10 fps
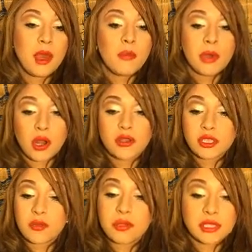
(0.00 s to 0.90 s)
but
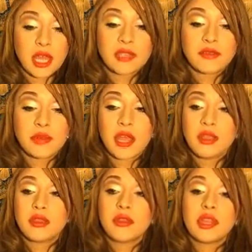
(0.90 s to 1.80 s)
also besides from that,
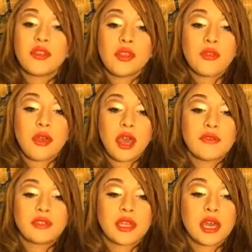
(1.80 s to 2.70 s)
you know, I think that you have
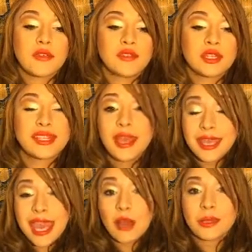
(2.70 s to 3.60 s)
to kind of just
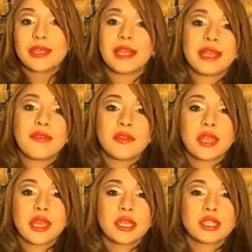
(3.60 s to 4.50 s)
calculate
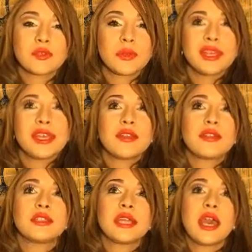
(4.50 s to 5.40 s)
everything and just really
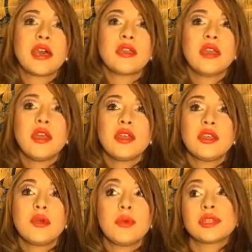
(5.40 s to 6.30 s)
understand, you
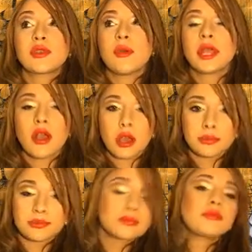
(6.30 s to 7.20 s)
know, what's going
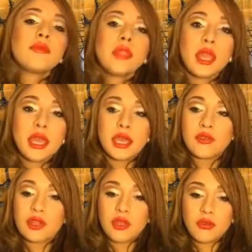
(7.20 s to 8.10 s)
on in
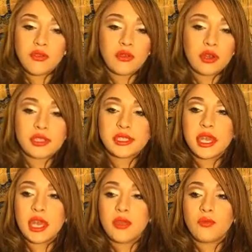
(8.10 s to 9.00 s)
the universe
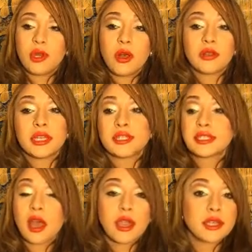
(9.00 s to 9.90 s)
and what all these
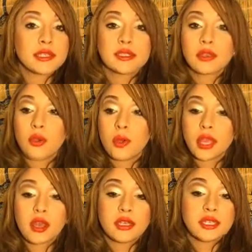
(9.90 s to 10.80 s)
signs
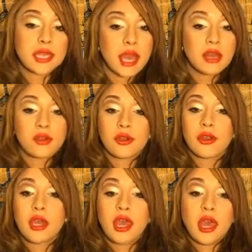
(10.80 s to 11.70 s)
going on together
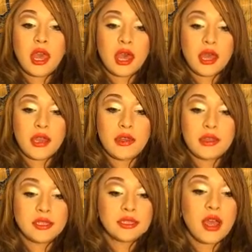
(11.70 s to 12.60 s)
and
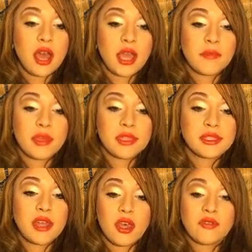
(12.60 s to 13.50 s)
this time
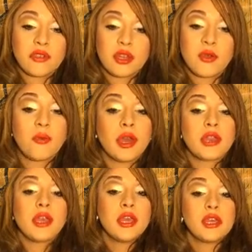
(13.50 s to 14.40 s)
itself, you know,
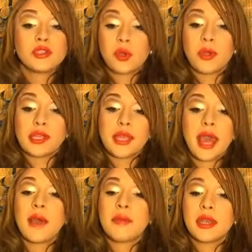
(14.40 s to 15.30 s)
what is going to
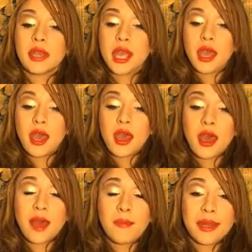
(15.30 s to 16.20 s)
happen.
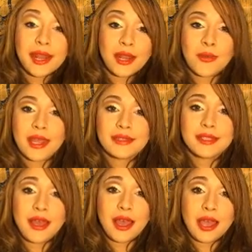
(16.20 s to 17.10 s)
But anyways,
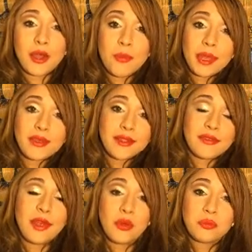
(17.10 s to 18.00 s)
I hope I could
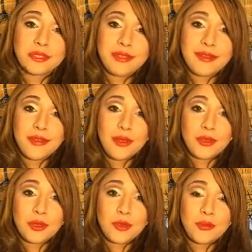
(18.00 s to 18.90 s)
have helped
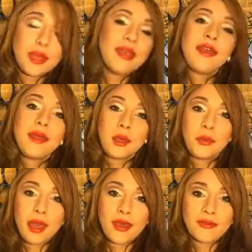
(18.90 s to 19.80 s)
you who
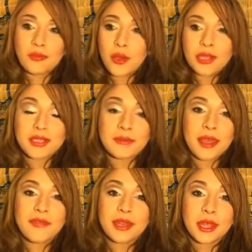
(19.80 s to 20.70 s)
have watched
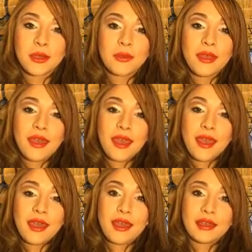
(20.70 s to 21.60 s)
my video,
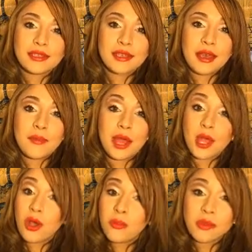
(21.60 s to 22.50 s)
and I
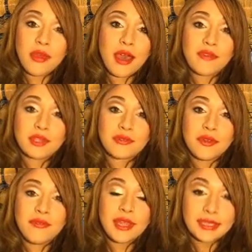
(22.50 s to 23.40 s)
hope you have a
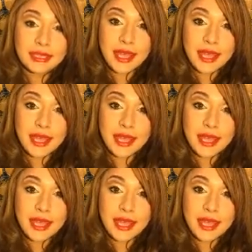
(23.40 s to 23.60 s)
terrific day.